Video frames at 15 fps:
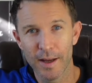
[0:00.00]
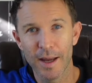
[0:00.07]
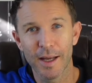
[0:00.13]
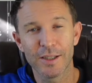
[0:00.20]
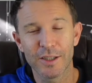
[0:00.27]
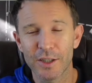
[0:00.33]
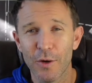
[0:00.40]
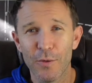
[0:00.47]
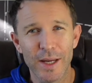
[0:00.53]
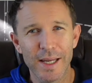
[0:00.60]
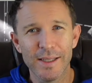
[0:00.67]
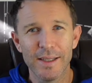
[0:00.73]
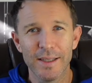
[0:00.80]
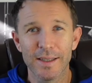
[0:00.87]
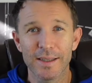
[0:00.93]
It's so
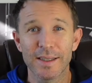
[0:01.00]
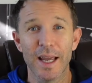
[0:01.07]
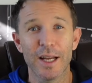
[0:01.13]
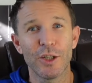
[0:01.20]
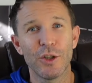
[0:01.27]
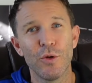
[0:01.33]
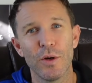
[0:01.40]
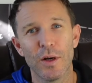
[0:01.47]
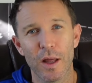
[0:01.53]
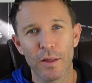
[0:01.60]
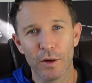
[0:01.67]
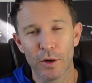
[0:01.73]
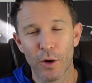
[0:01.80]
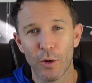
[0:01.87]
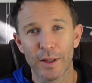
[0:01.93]
easy to say to
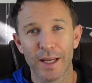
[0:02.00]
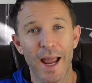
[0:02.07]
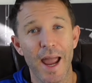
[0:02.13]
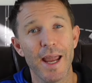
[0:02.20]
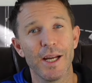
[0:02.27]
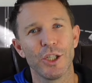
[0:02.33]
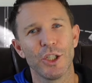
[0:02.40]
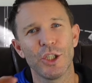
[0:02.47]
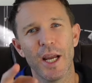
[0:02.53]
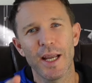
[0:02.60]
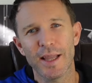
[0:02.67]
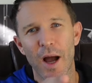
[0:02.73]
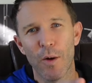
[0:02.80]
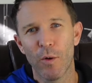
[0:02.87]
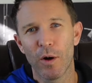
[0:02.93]
another goalie, hey,
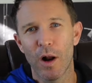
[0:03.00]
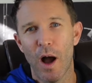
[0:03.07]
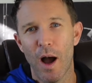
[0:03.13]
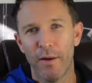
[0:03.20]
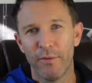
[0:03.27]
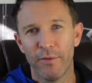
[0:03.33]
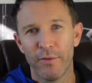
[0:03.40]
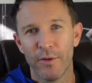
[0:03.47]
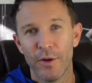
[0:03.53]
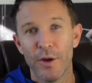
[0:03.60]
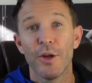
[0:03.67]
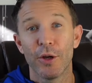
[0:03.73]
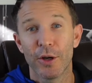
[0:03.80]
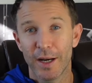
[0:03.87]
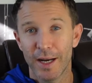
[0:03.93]
shake that one off.
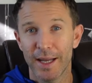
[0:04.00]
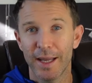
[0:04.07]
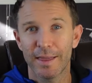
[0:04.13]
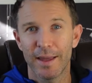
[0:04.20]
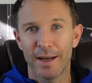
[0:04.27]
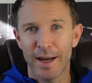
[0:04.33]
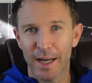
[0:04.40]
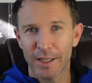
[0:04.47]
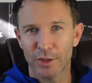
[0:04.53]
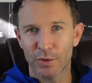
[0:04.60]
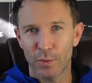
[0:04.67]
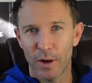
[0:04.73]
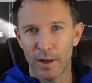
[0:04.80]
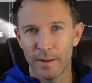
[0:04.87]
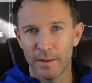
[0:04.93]
You're going to get the next
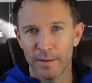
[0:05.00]
one.